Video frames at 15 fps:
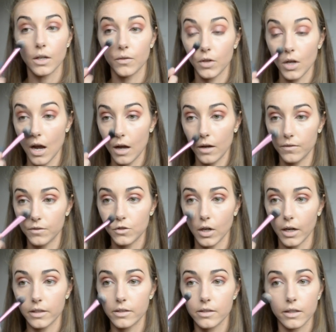If you have
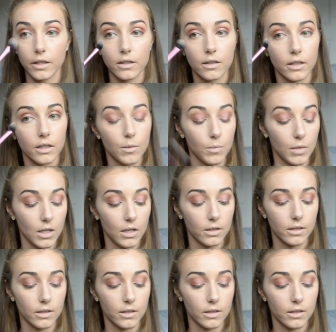dry skin like me,